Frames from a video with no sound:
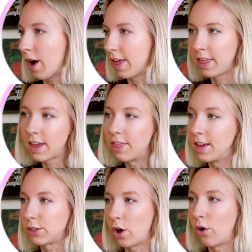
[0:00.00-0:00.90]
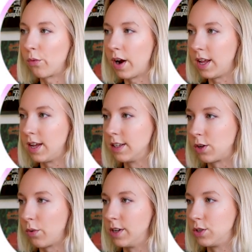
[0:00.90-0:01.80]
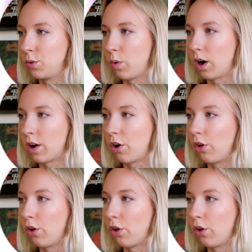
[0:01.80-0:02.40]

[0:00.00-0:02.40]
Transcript: I think this already is going to work